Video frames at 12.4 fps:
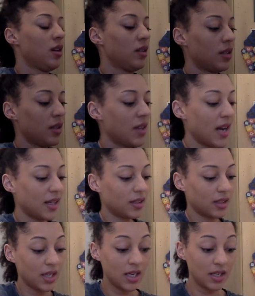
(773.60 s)
So
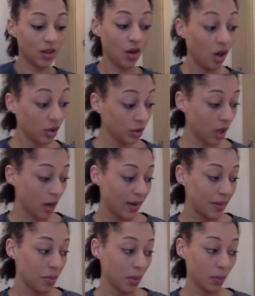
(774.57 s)
that is
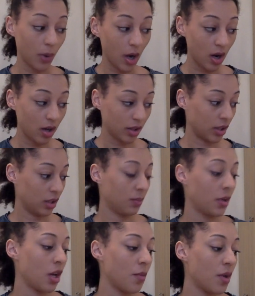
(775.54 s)
ongoing but parked at the
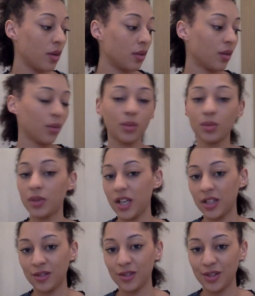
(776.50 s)
moment. All the
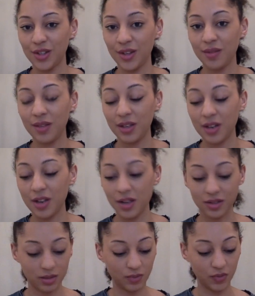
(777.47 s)
ends are sewn in now,
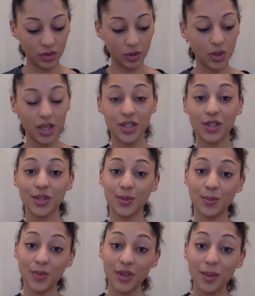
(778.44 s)
so I'm feeling quite
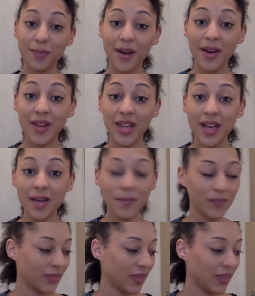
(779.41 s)
smug about that.